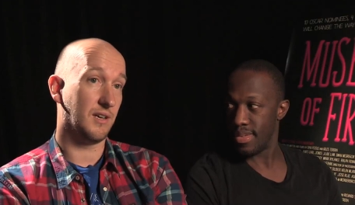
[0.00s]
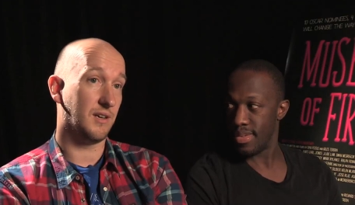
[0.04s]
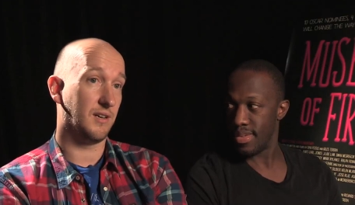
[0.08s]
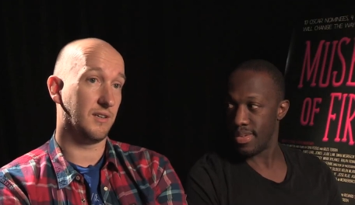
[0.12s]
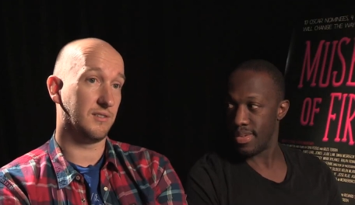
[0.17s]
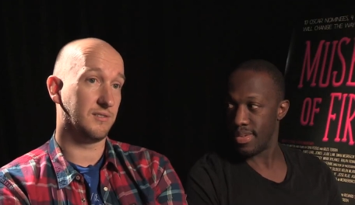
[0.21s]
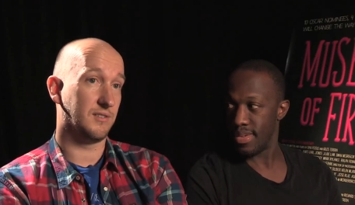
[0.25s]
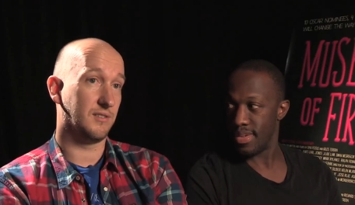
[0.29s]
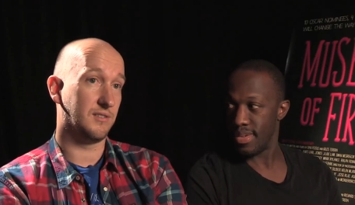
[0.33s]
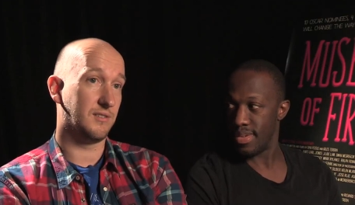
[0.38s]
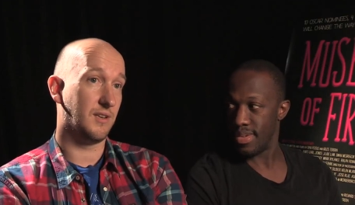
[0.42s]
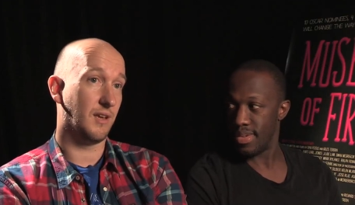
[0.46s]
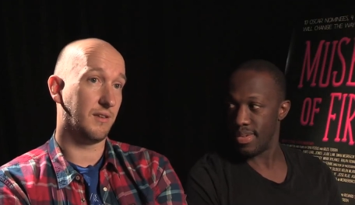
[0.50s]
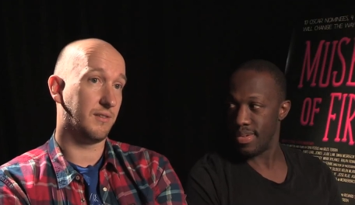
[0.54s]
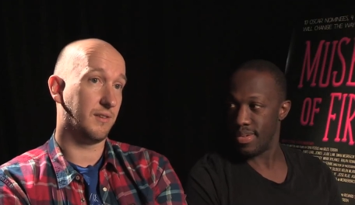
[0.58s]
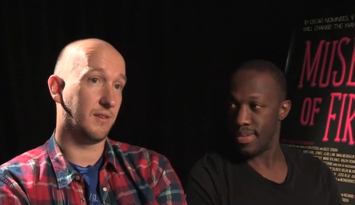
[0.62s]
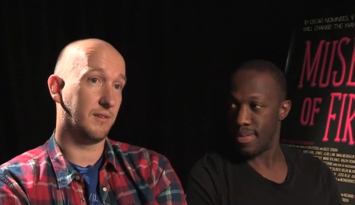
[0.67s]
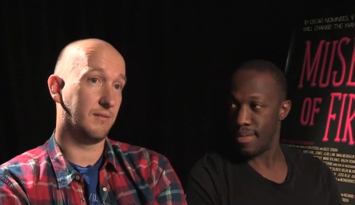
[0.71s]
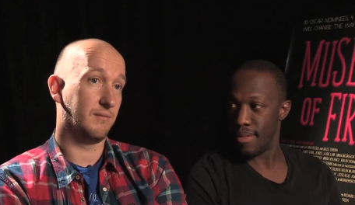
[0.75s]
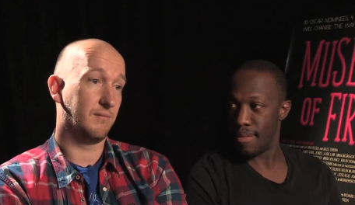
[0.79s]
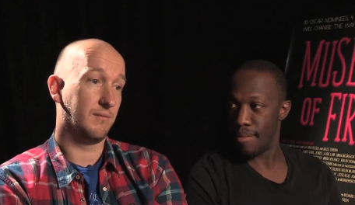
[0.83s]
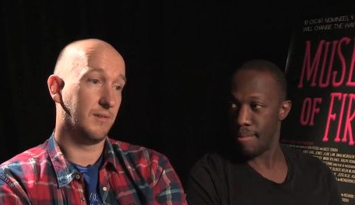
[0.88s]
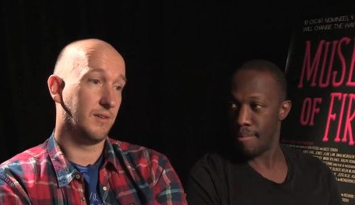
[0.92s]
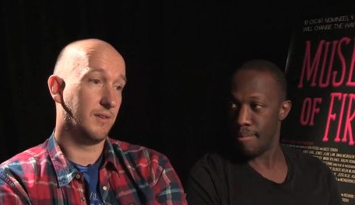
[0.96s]
Speaker 1: us. There's
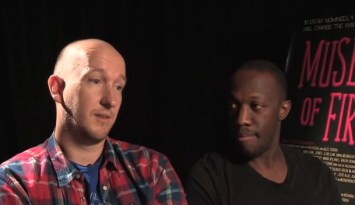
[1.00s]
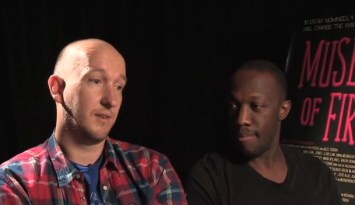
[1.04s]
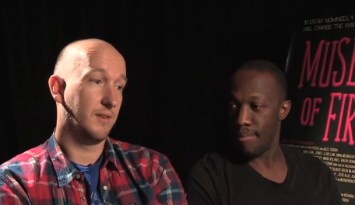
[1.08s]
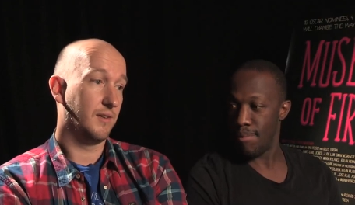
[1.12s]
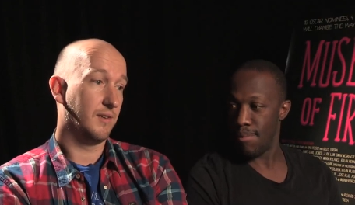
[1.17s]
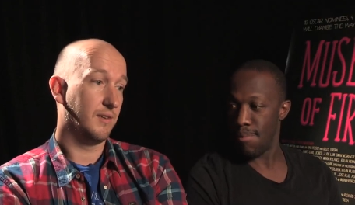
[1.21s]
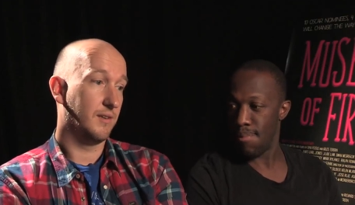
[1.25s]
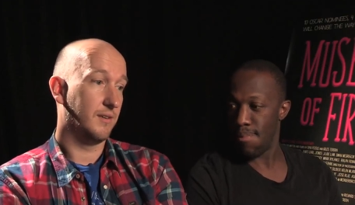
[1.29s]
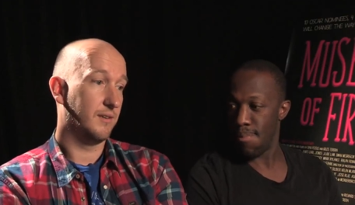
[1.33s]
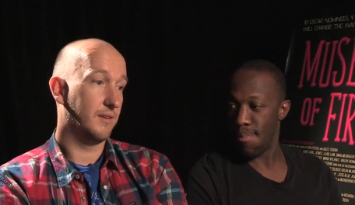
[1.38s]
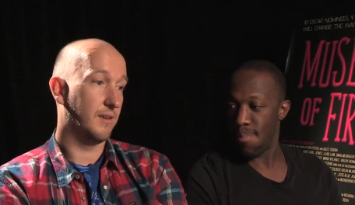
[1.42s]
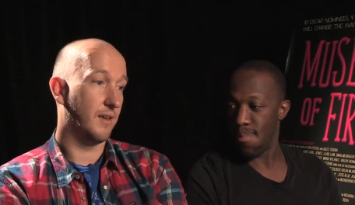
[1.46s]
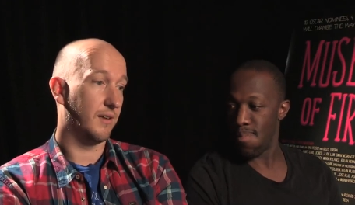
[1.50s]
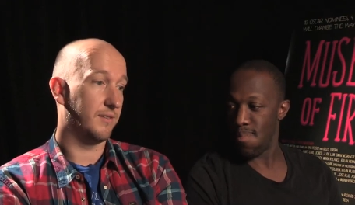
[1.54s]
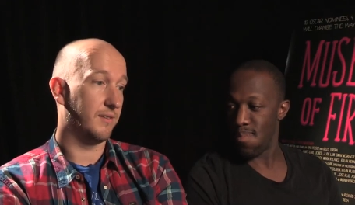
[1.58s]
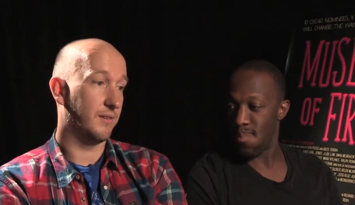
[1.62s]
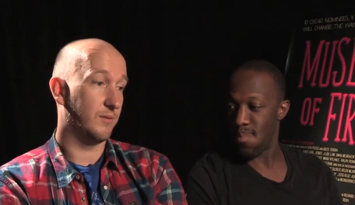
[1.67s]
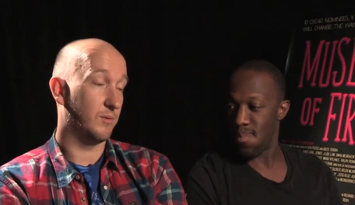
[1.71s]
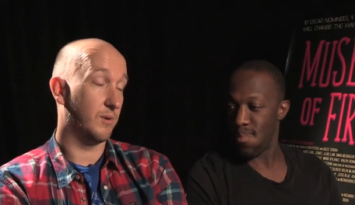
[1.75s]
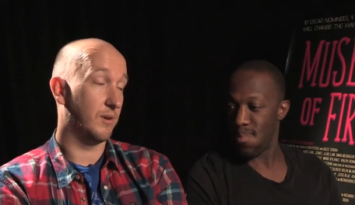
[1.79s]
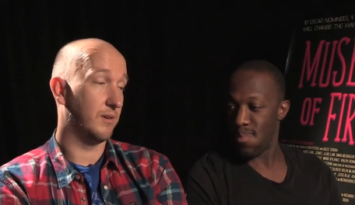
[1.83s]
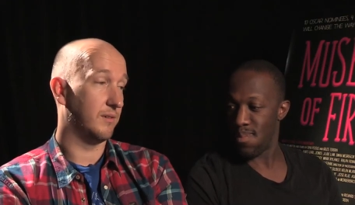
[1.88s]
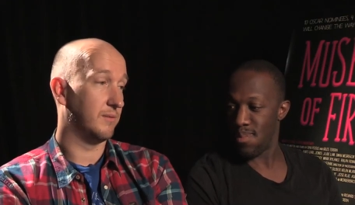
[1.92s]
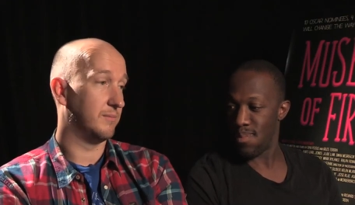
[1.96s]
nothing.
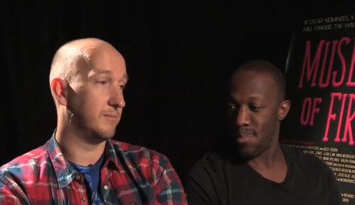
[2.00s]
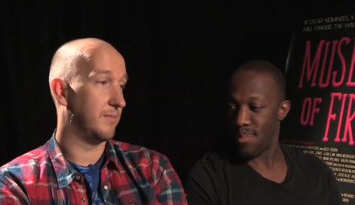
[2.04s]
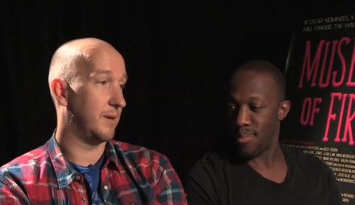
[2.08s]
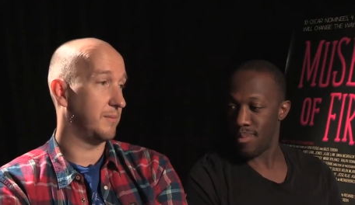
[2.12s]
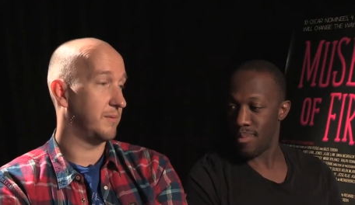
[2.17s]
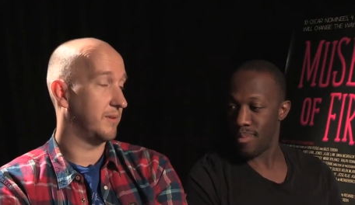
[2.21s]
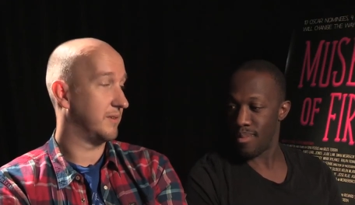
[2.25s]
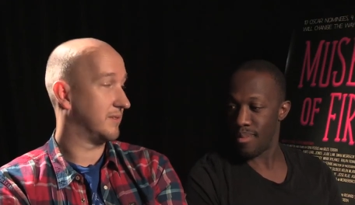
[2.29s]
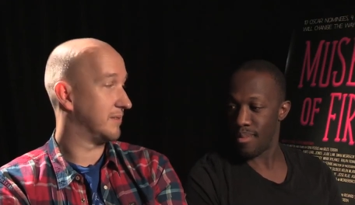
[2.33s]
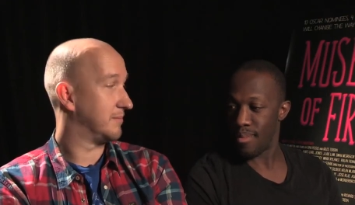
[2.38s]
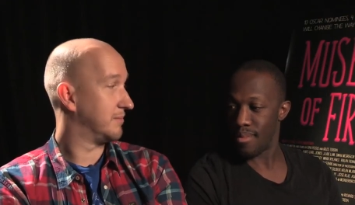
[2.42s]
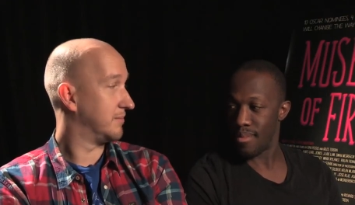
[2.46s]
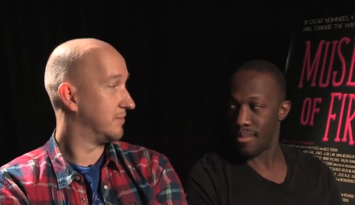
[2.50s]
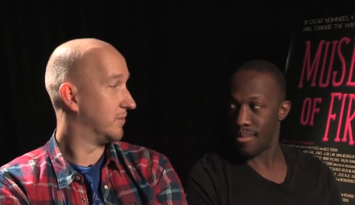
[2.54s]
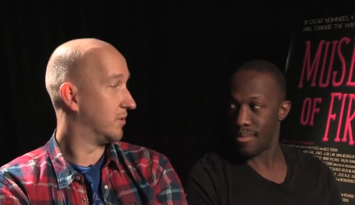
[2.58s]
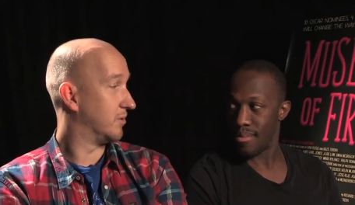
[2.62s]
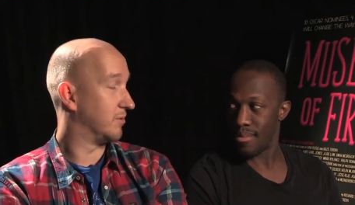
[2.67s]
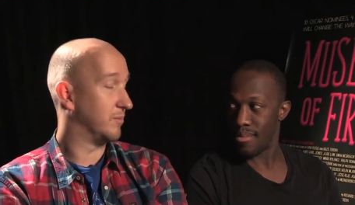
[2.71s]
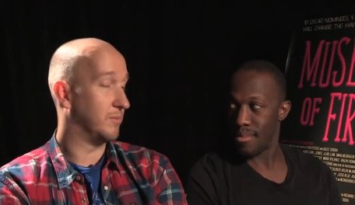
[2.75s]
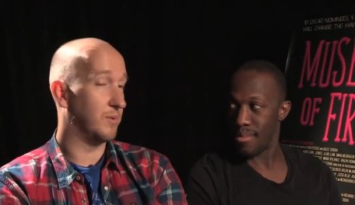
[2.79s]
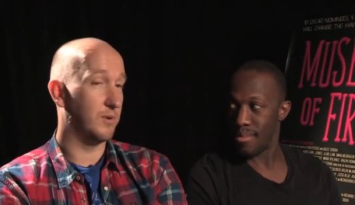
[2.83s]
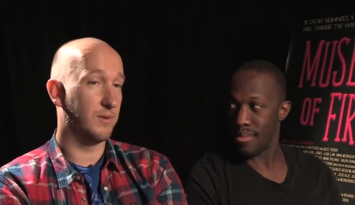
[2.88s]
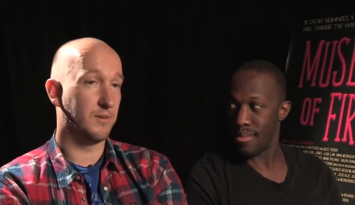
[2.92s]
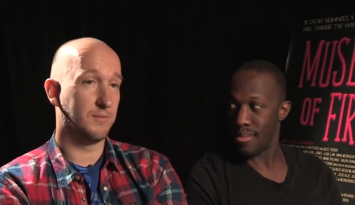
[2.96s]
Well, maybe there's
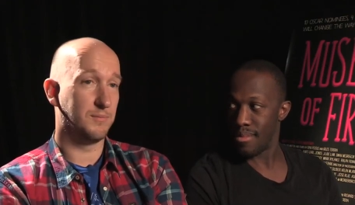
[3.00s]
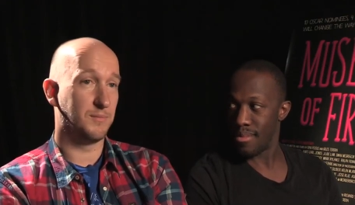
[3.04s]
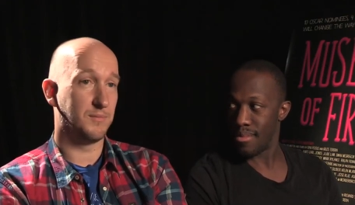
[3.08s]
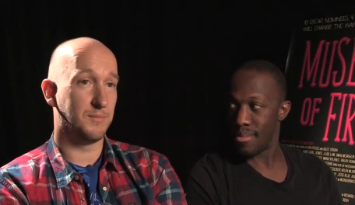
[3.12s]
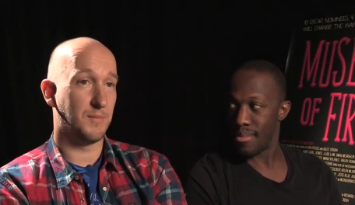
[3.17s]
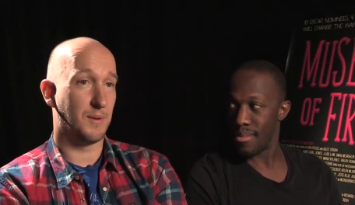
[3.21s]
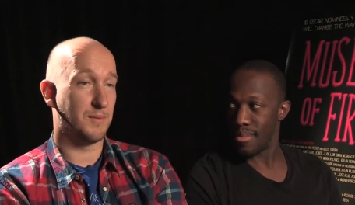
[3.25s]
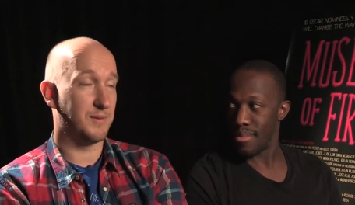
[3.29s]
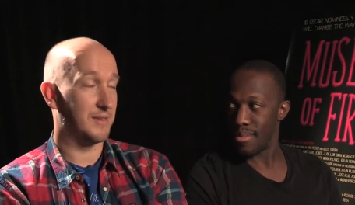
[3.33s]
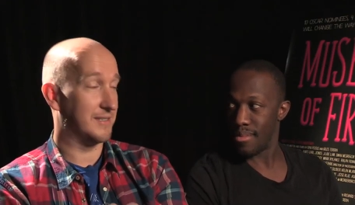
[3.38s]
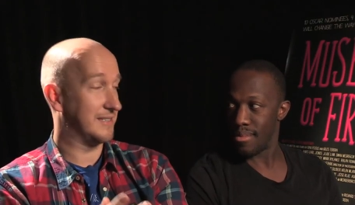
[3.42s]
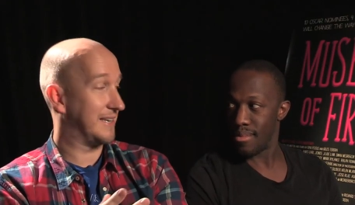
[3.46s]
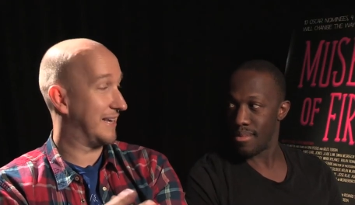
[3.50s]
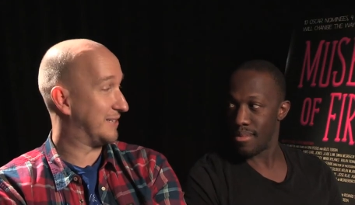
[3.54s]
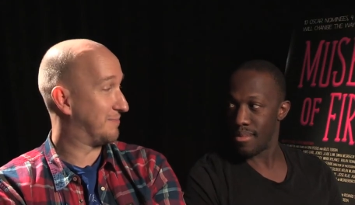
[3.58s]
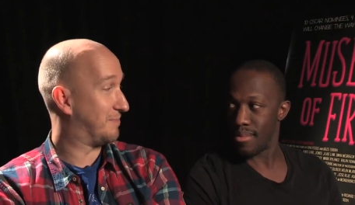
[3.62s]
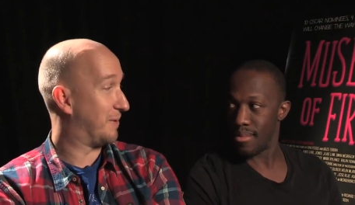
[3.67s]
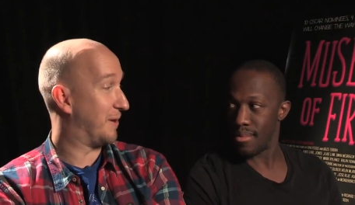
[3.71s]
more, maybe there's less.